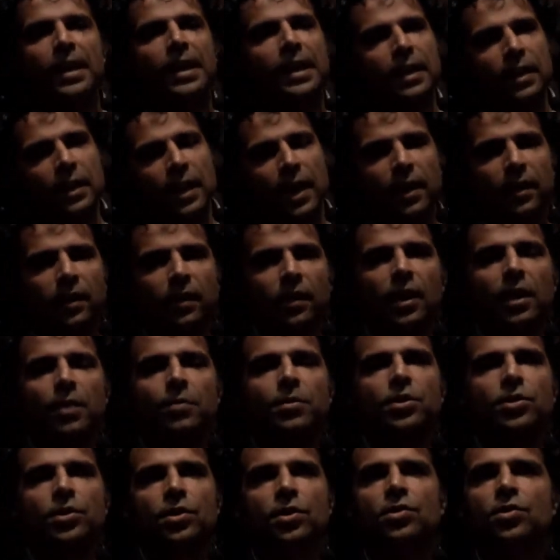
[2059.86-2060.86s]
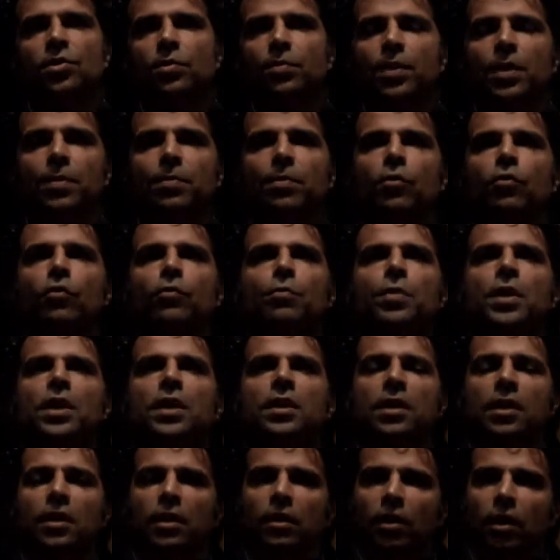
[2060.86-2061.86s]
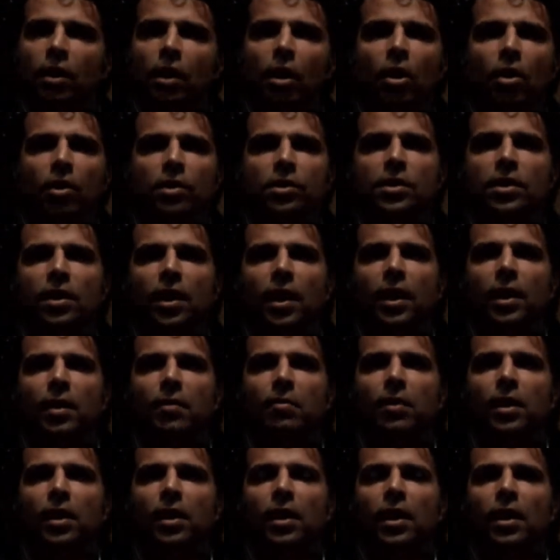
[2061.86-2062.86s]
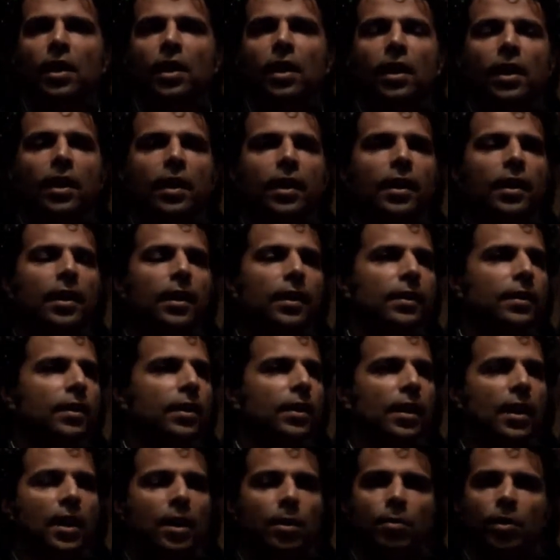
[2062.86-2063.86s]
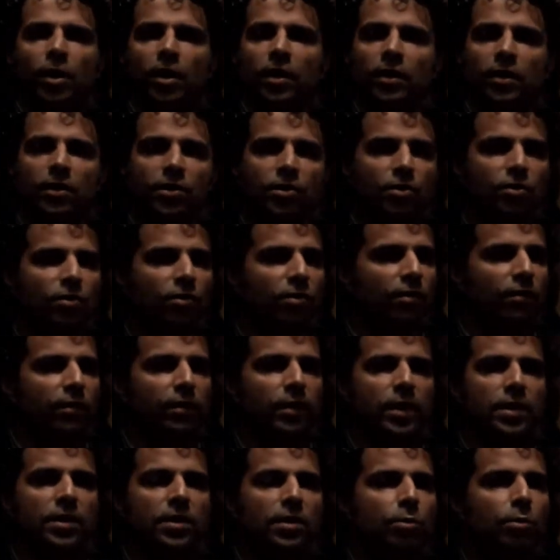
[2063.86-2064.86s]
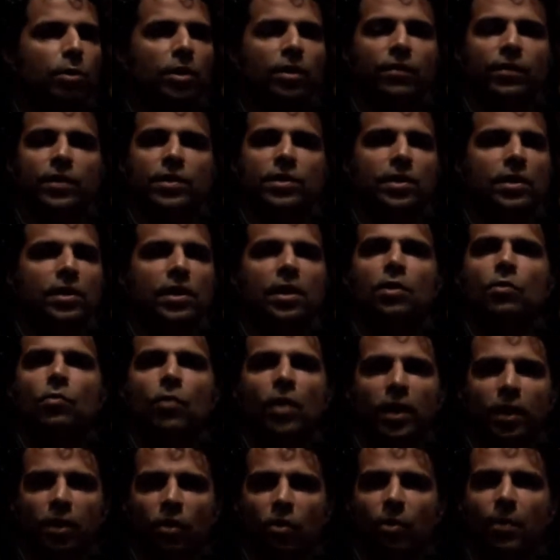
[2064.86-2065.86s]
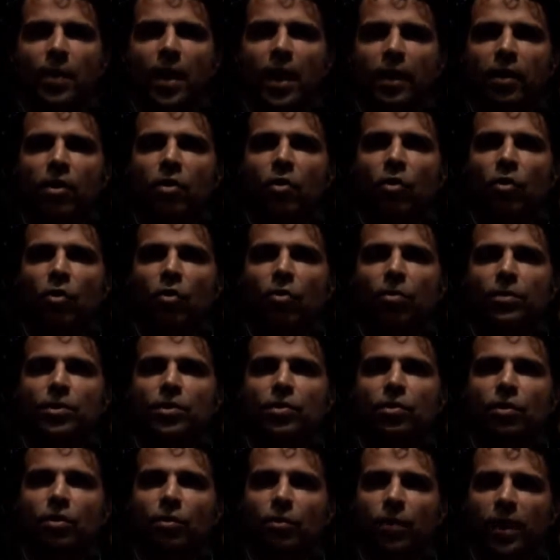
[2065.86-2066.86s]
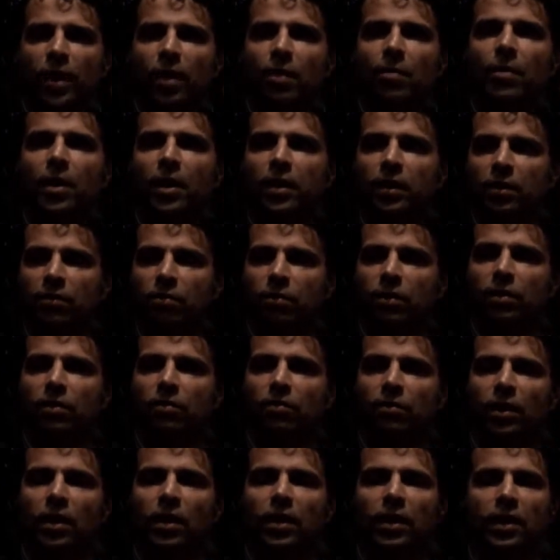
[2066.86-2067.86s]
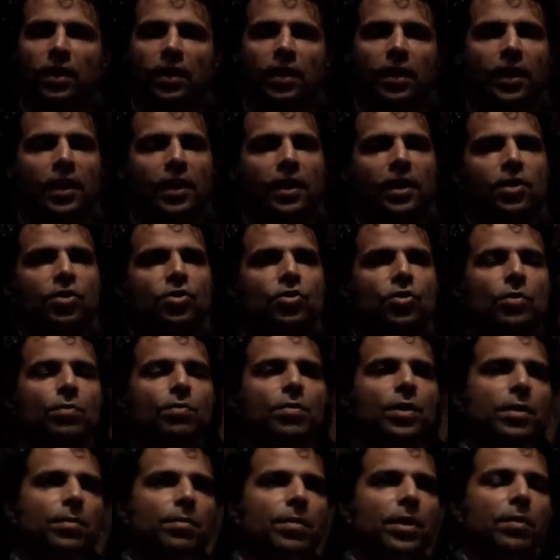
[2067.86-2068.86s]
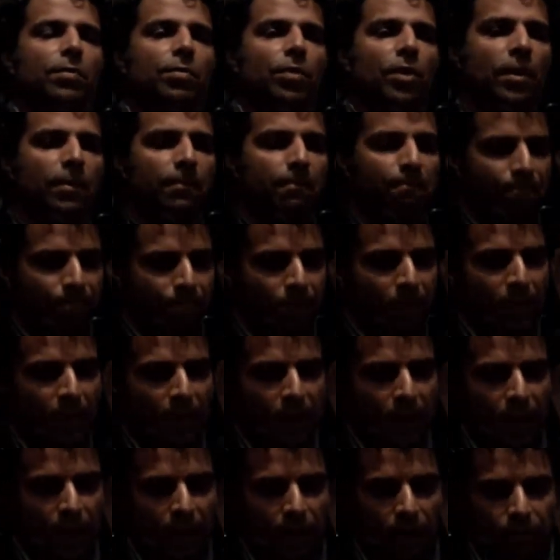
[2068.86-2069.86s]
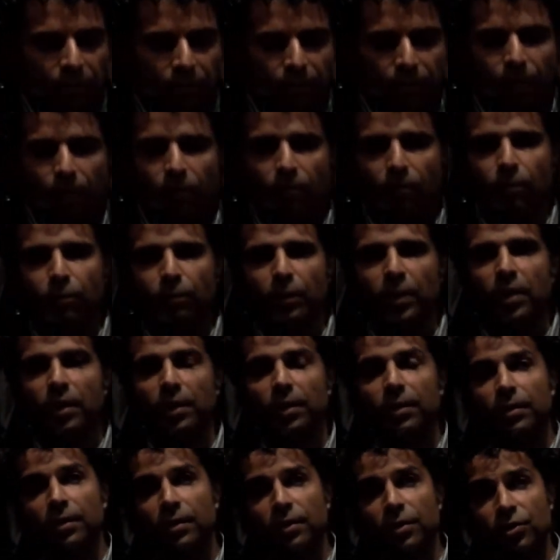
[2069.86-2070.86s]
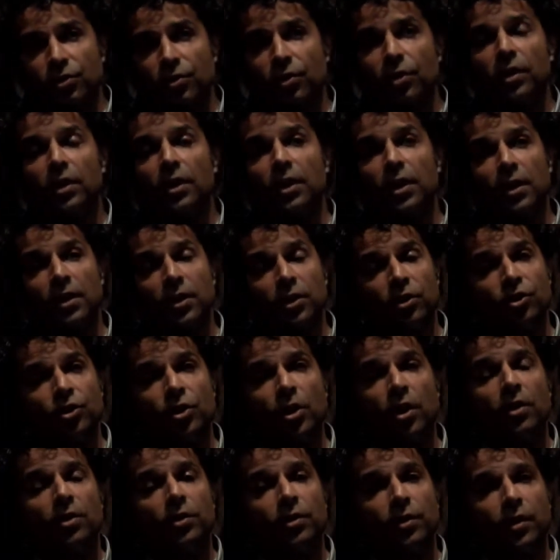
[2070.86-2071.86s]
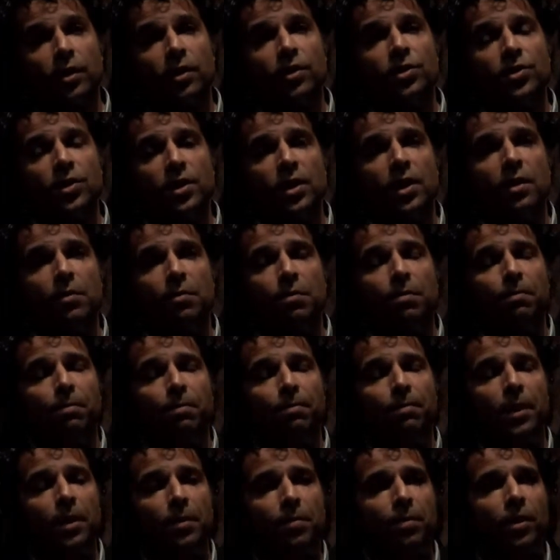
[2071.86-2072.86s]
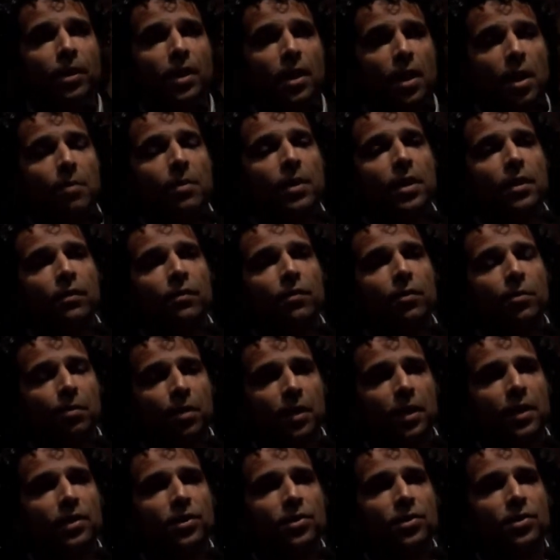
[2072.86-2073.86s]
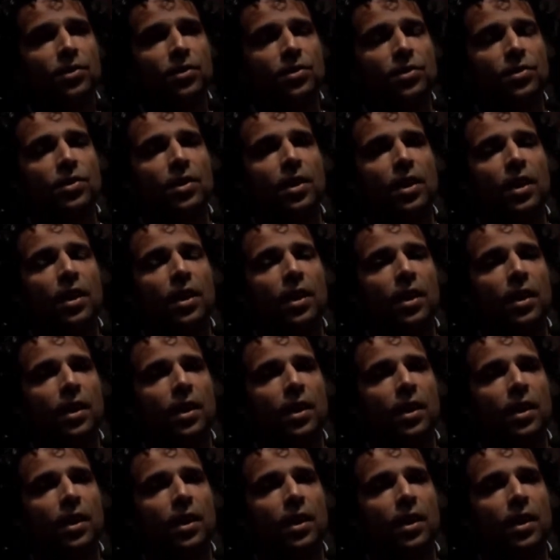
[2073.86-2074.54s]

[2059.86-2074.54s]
inland claimants, these are people who've been here a long time. They came on their student visa, work visa, and didn't want to go back home. So the wait a month really shouldn't be a big problem. We certainly in the shelter are seeing people coming from places.